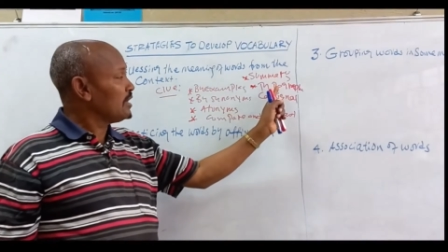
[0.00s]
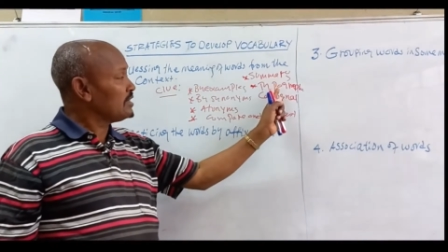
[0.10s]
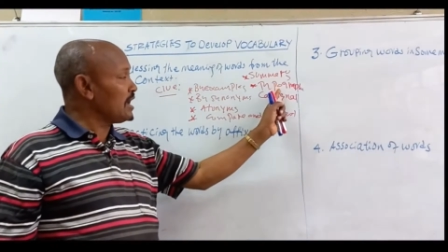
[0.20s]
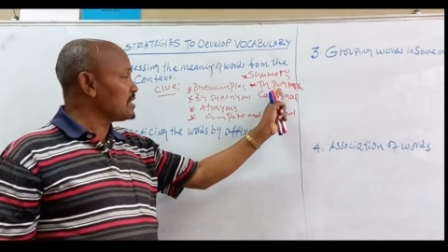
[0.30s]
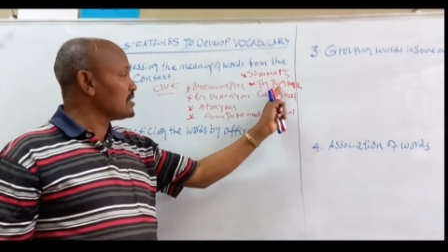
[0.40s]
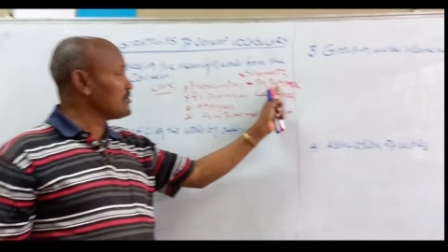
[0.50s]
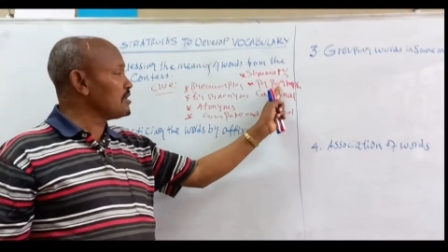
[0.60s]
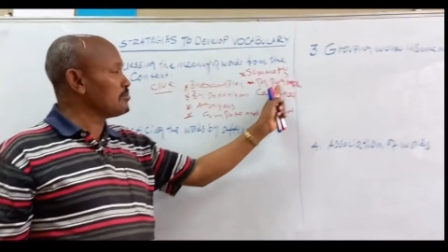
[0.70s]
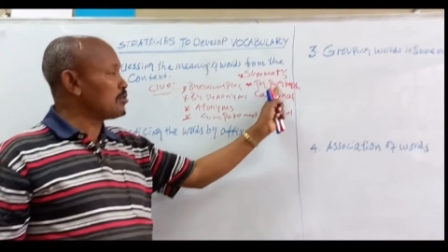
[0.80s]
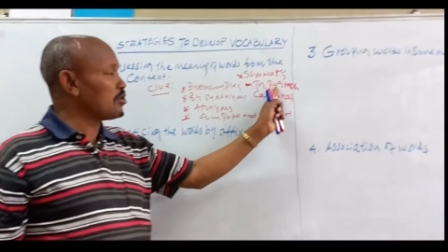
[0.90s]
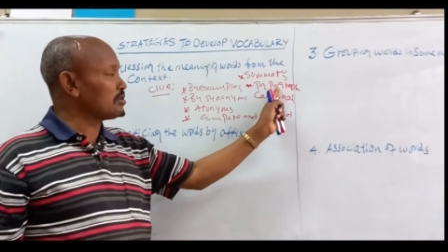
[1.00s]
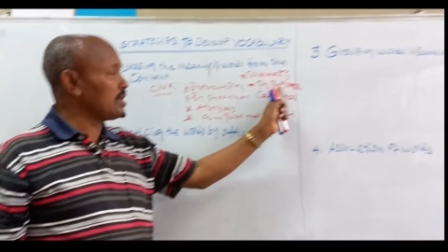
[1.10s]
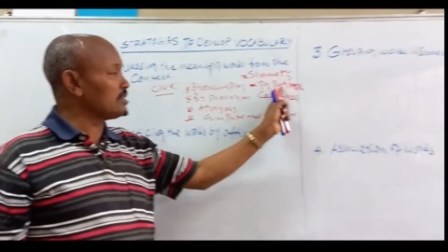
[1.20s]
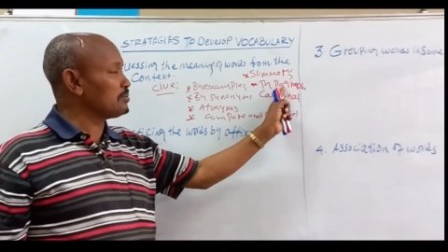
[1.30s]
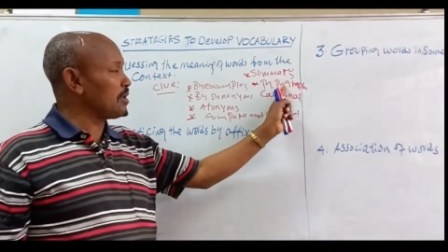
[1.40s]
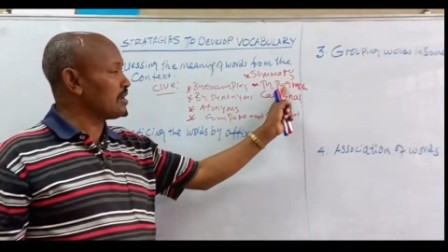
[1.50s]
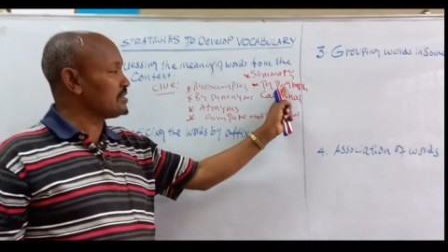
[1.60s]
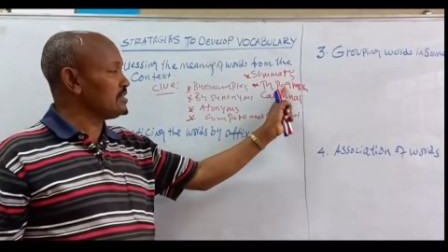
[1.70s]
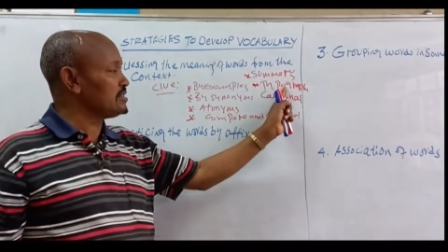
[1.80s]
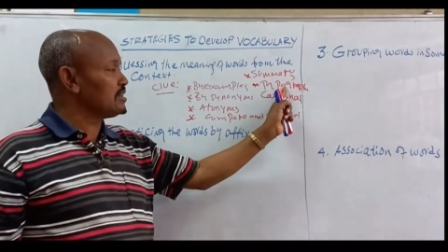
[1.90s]
The other very important part
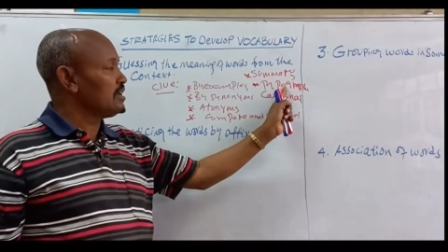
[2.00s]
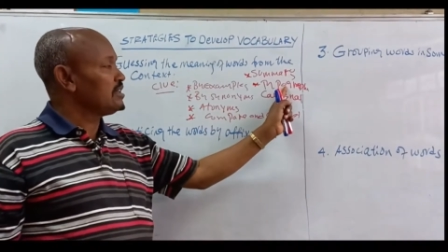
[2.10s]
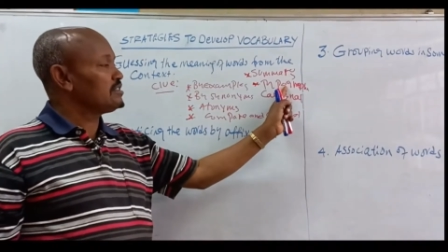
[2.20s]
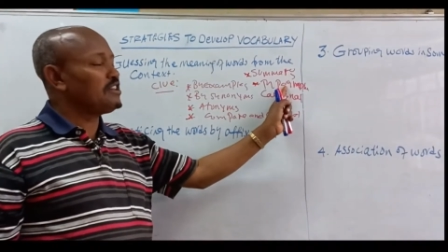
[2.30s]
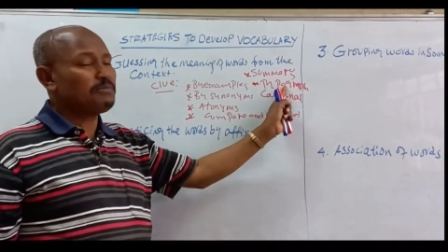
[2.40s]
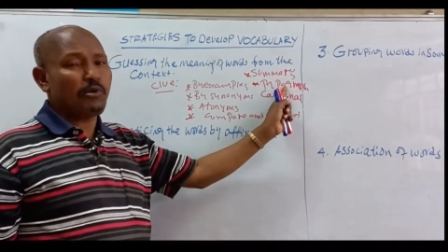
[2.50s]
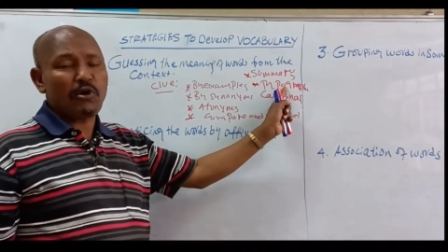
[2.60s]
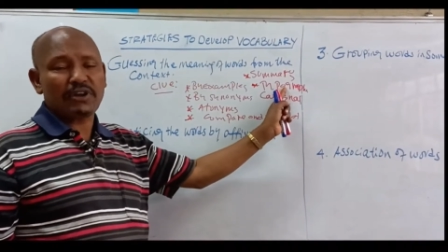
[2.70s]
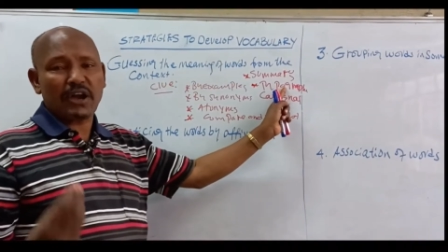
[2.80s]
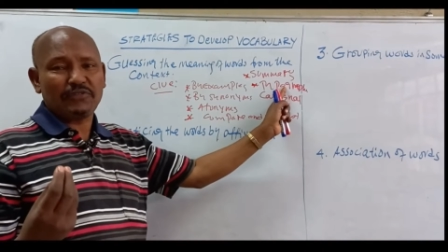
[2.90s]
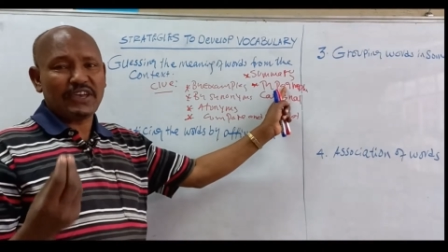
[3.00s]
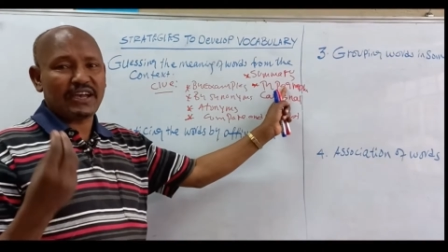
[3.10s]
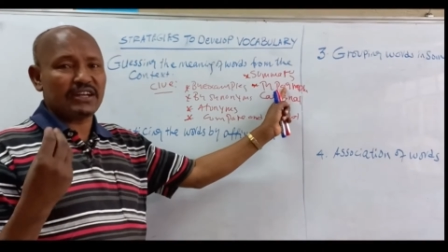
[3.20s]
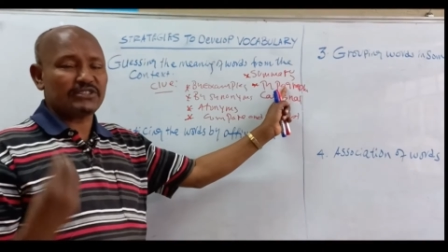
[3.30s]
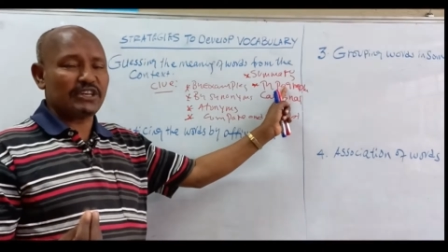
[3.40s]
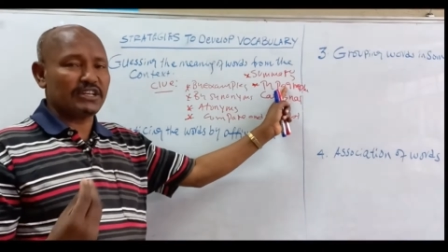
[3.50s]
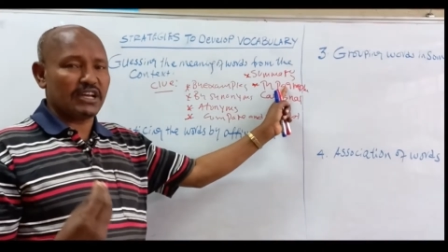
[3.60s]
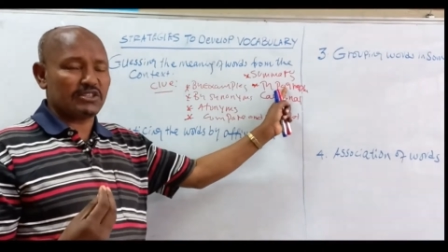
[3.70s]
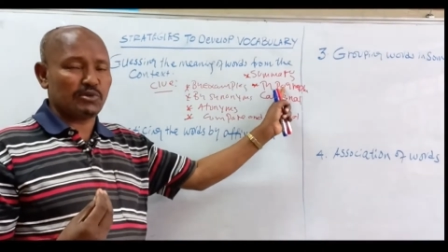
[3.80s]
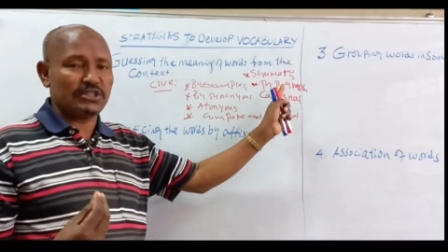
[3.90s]
is typographical
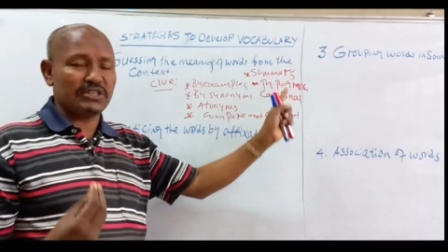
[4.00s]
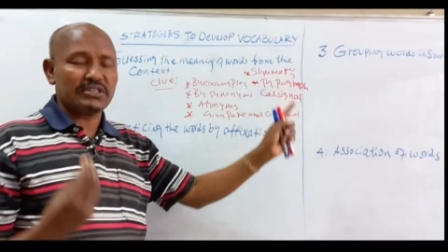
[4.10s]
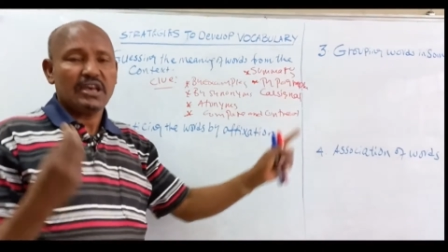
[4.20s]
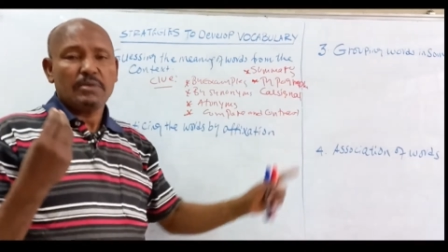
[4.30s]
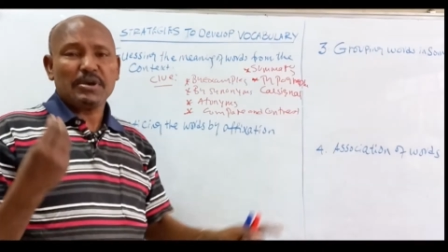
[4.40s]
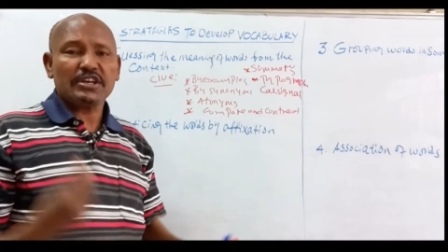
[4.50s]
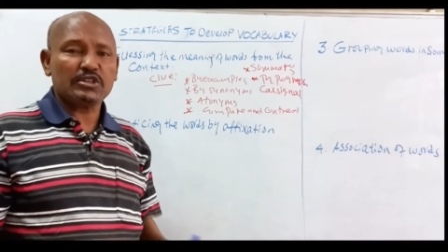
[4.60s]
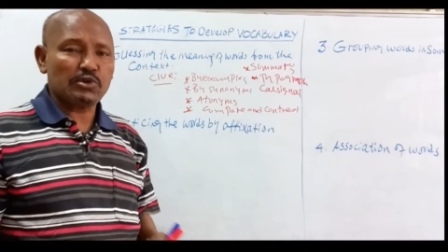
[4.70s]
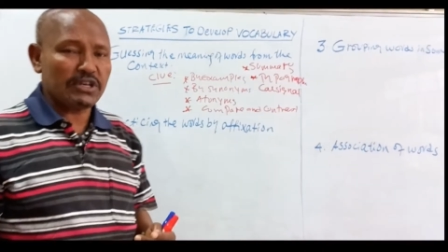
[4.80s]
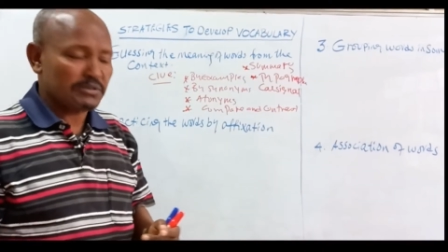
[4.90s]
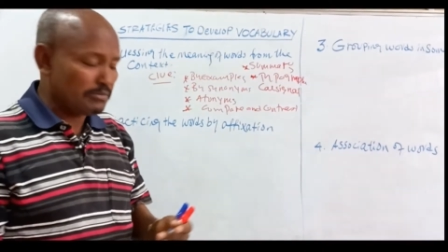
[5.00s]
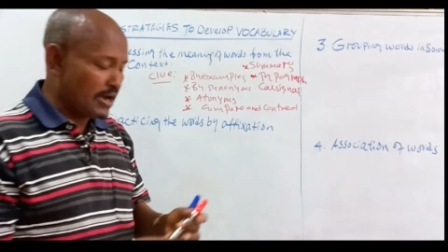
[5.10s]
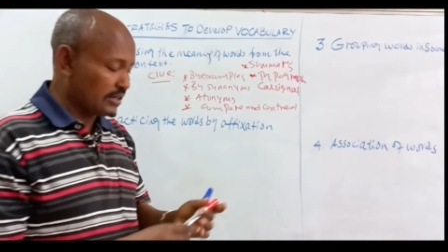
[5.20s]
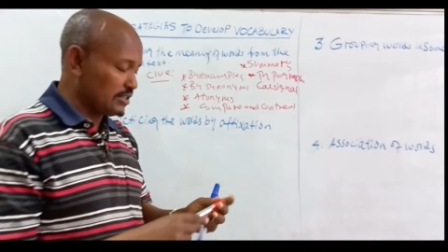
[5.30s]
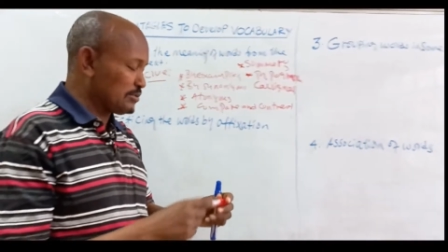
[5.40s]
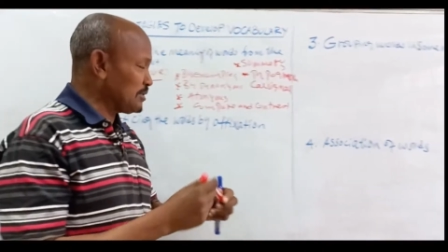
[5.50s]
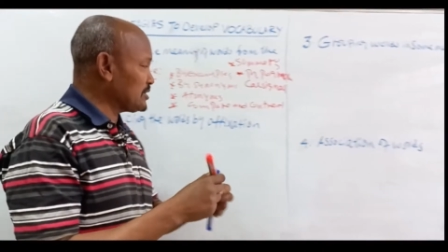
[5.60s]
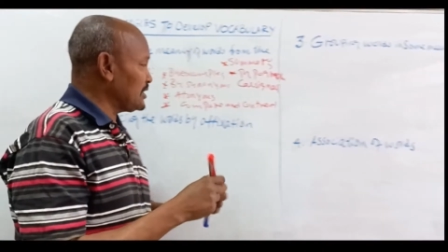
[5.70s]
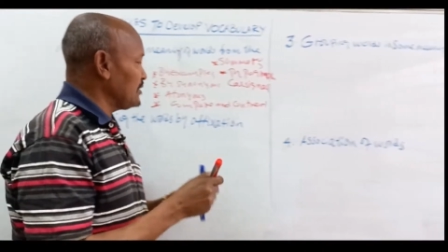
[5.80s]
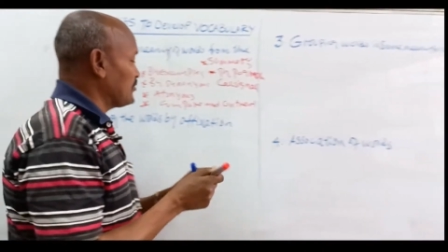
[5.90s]
signals, which is punctuation marks, especially